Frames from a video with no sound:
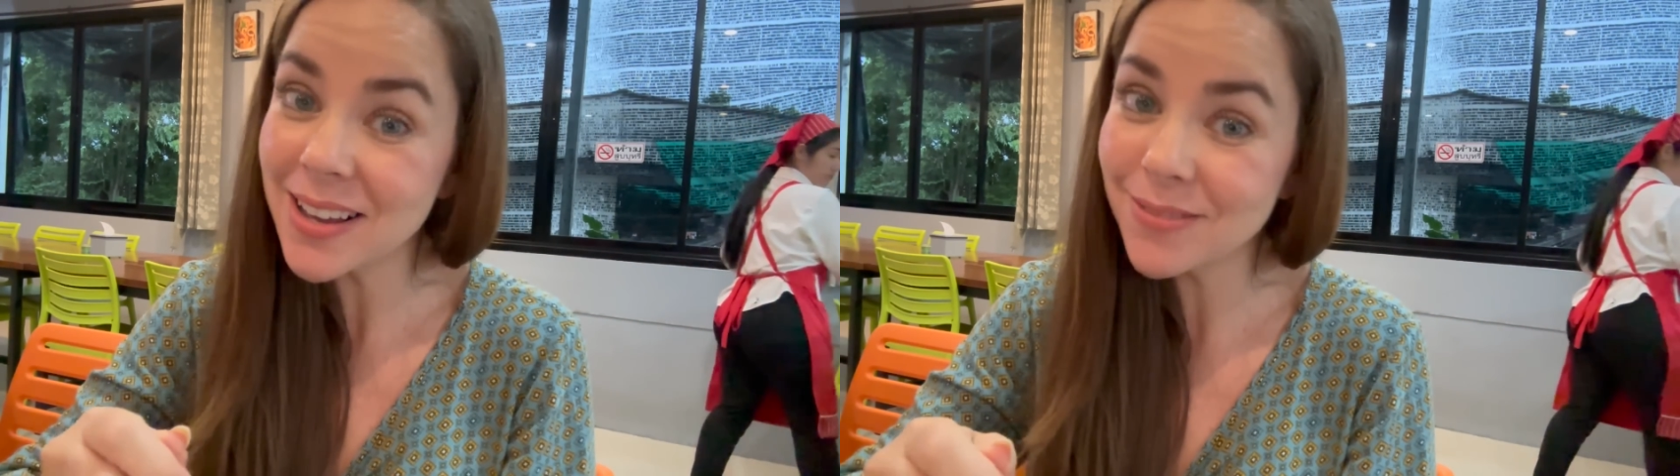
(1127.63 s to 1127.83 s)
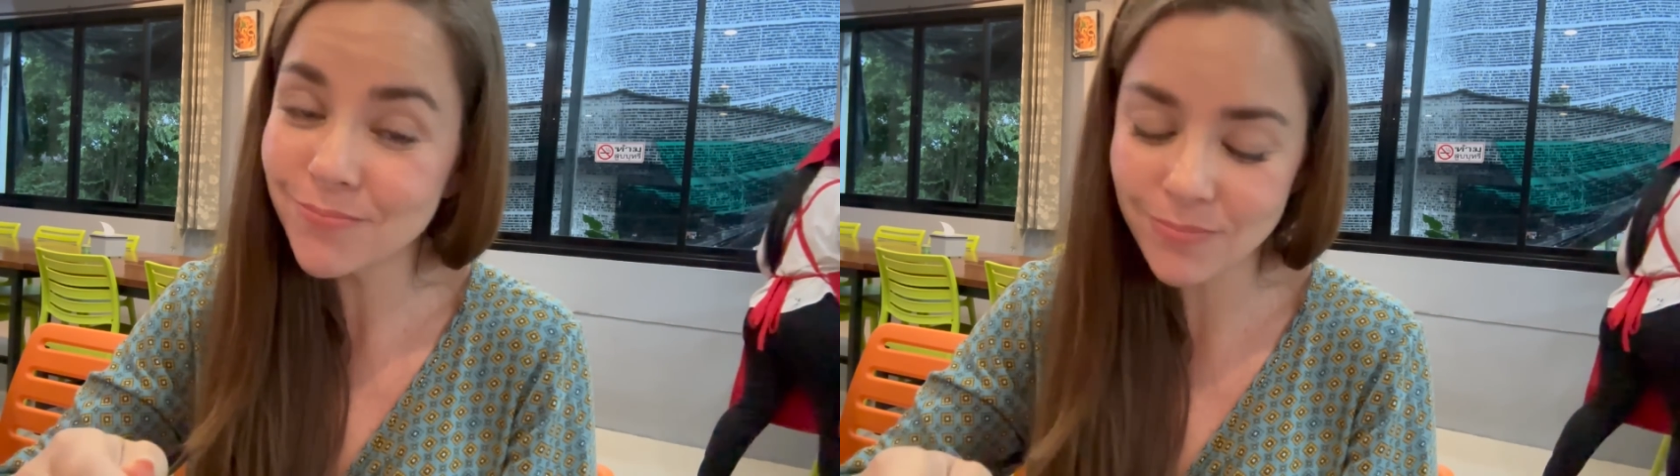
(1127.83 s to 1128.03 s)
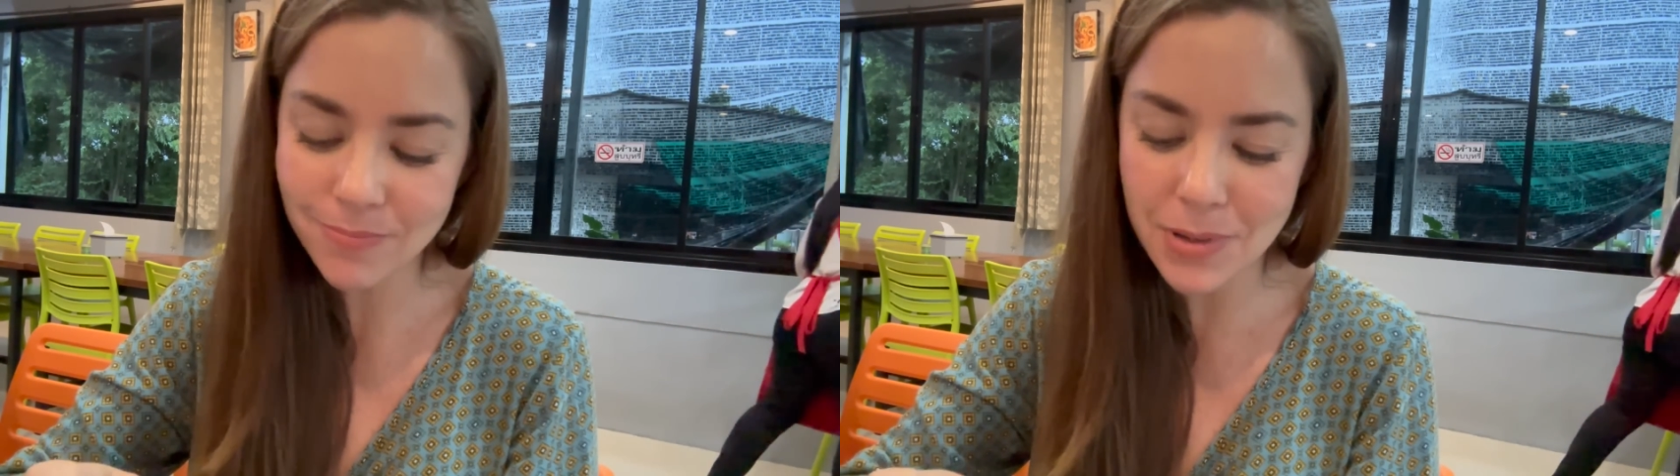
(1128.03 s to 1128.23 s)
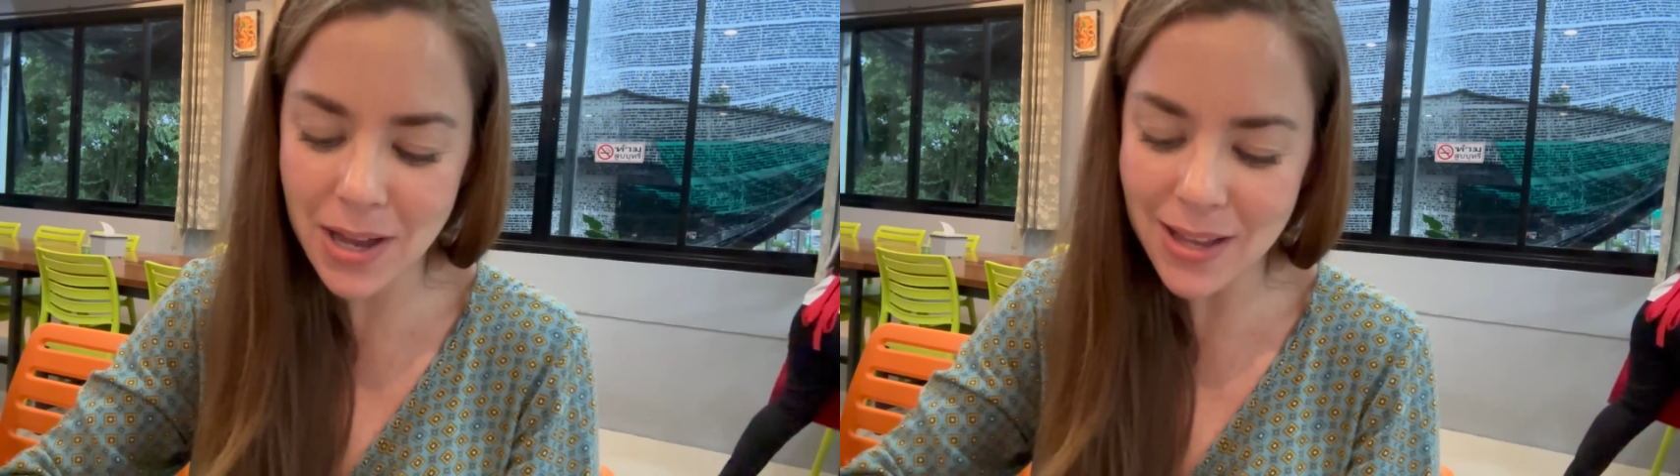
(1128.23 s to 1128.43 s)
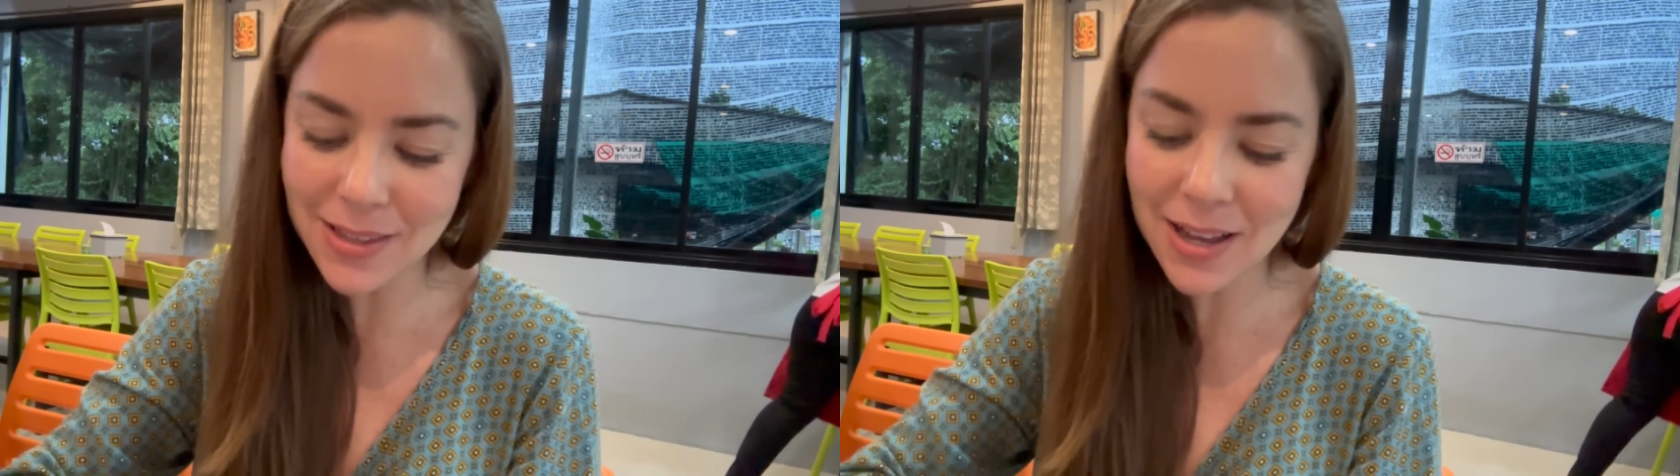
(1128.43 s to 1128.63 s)

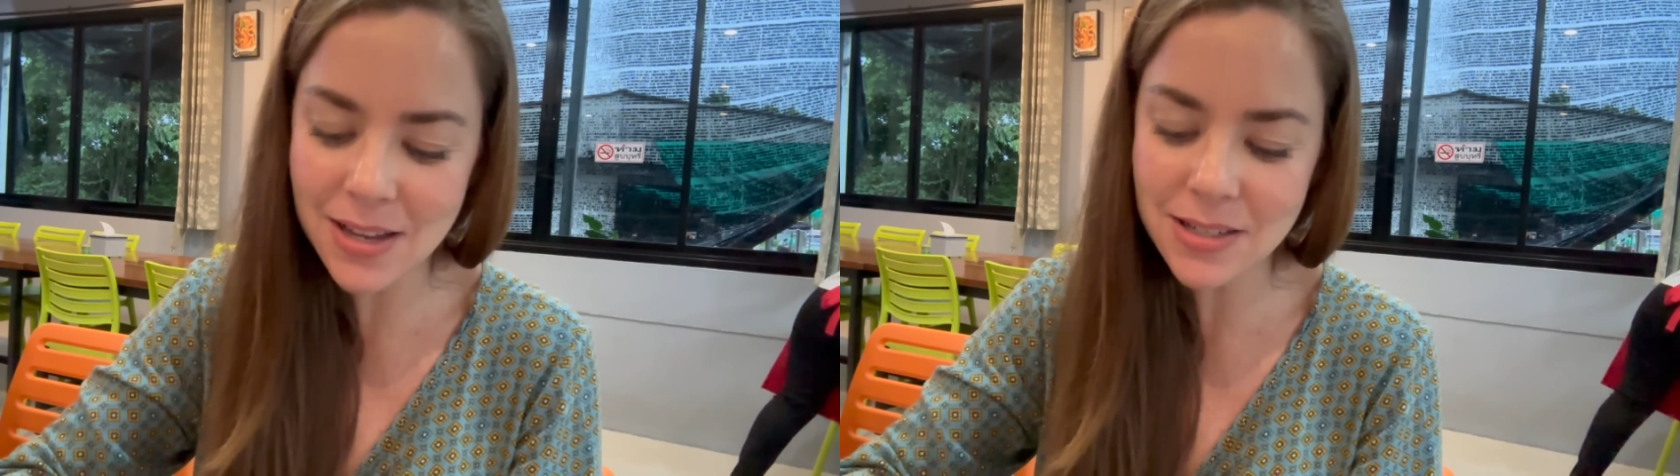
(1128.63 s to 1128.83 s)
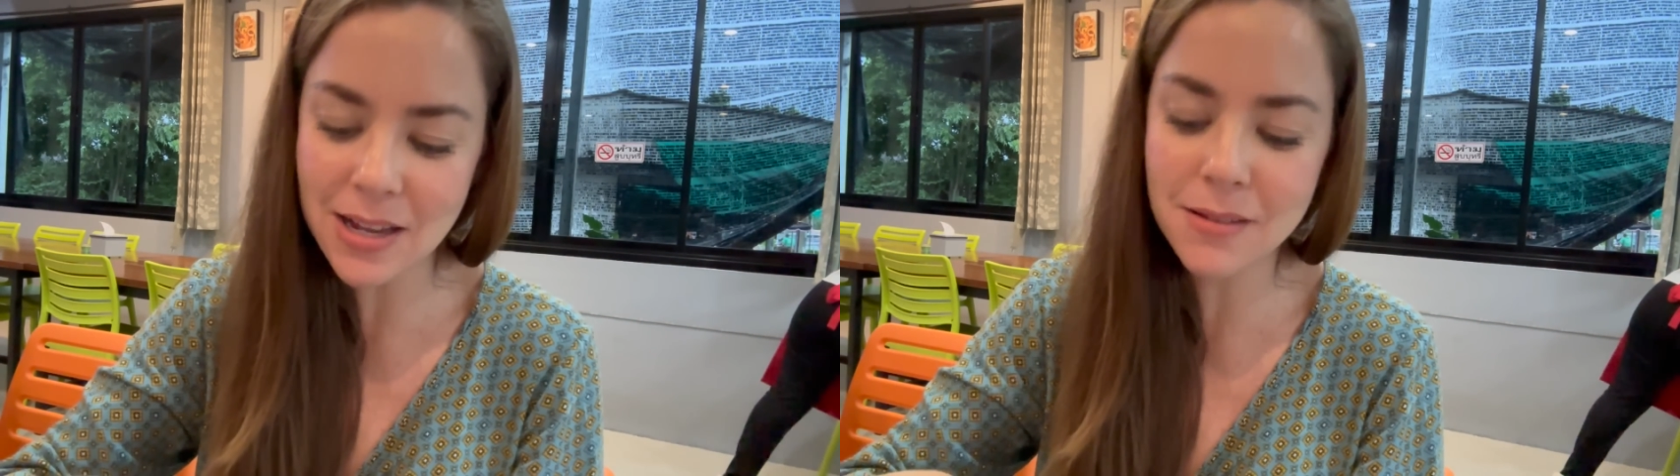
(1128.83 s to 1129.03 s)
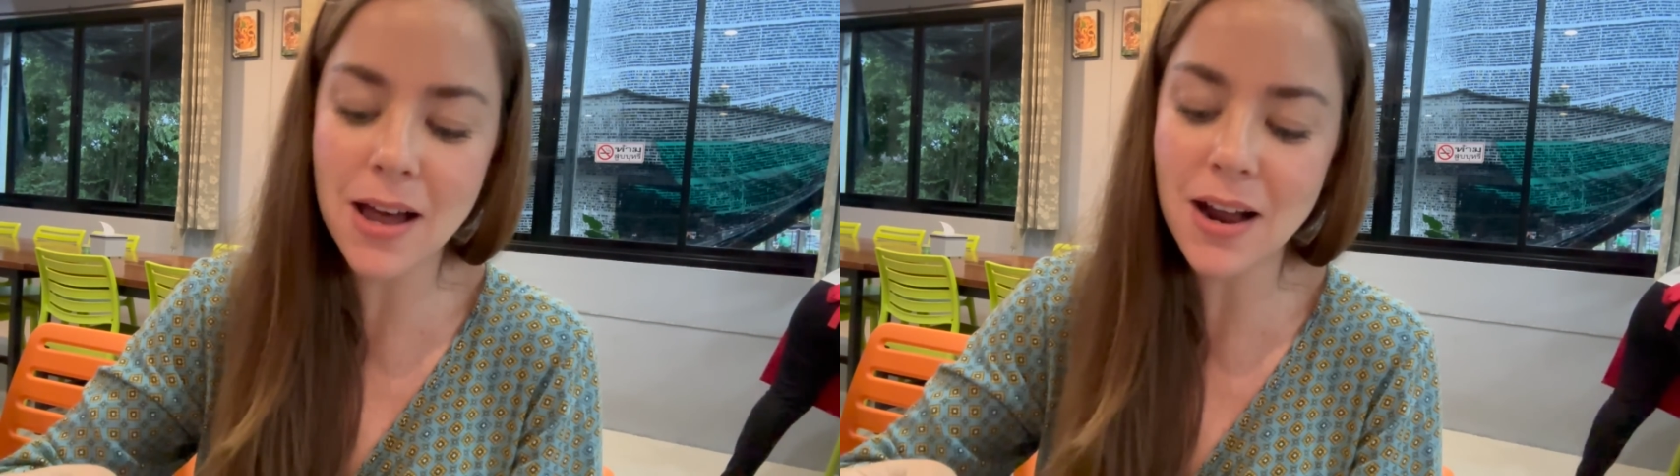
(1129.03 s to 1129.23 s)
I think it has like a lot